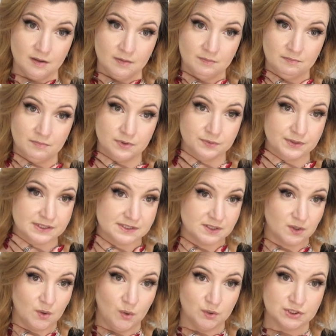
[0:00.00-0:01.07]

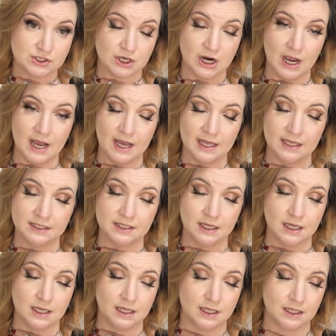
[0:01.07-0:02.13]
Marisa Coulter. I,
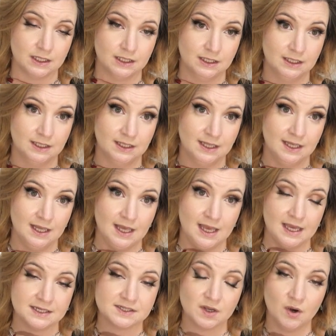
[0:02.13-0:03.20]
uh,
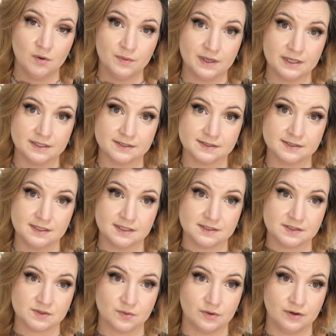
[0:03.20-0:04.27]
it's always
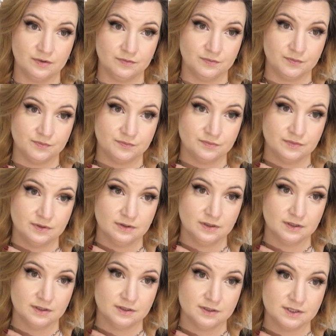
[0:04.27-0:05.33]
this sort of
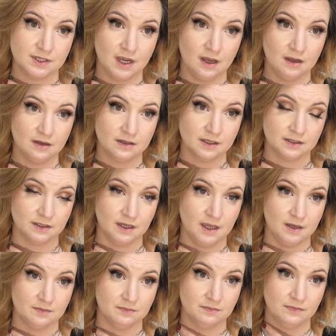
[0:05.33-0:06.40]
tug and,
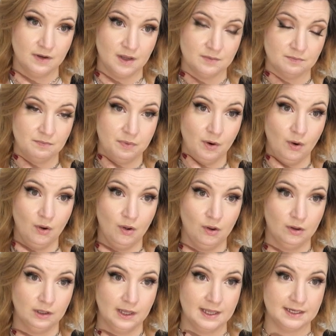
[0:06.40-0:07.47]
and, and
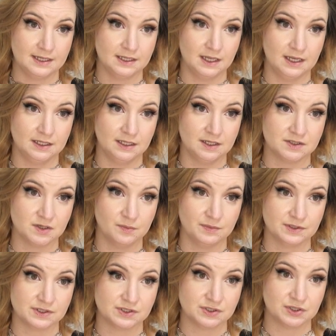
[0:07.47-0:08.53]
pull, and it, it, it's
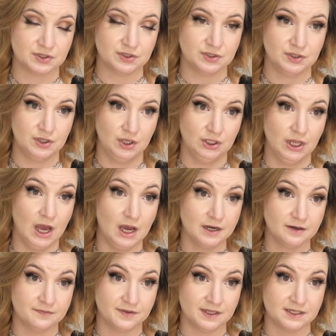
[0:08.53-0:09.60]
almost, a
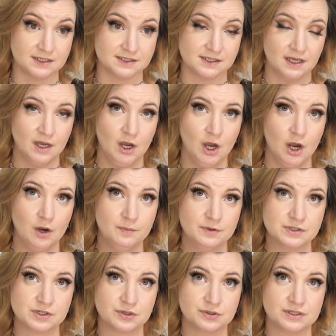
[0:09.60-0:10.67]
lot of it is
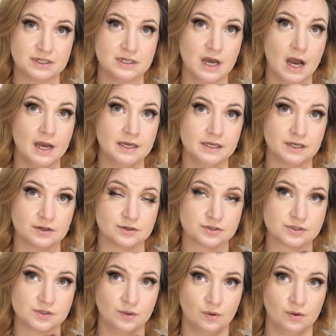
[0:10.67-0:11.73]
almost her denying her
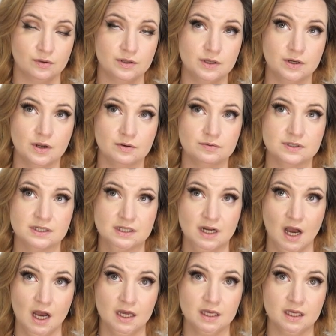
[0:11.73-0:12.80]
soul, you know,
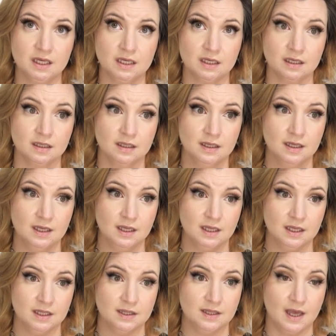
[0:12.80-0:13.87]
denying
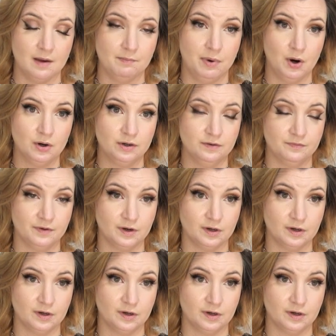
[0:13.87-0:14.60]
that part of